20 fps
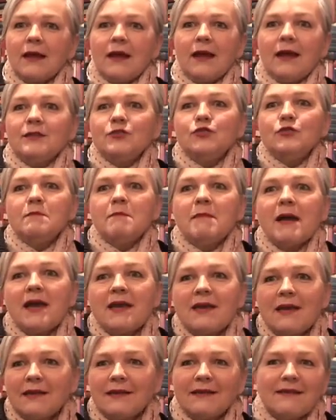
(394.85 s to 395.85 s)
and you
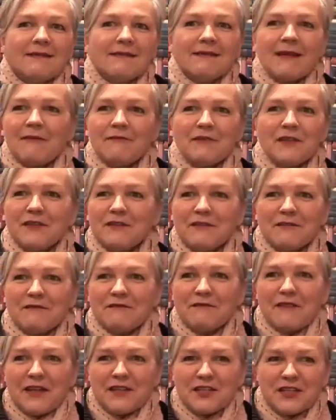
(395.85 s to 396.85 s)
may have the
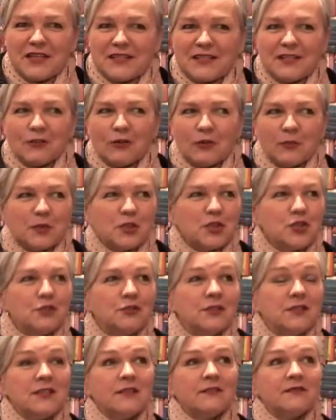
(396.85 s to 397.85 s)
fantastic
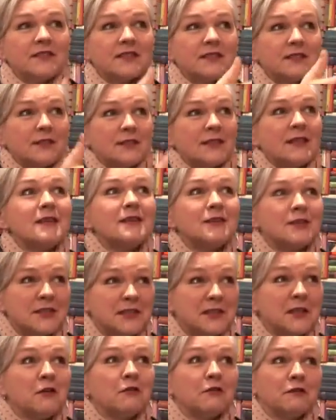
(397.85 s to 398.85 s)
opportunity of seeing
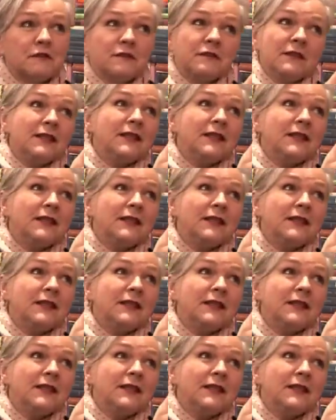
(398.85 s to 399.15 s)
yourself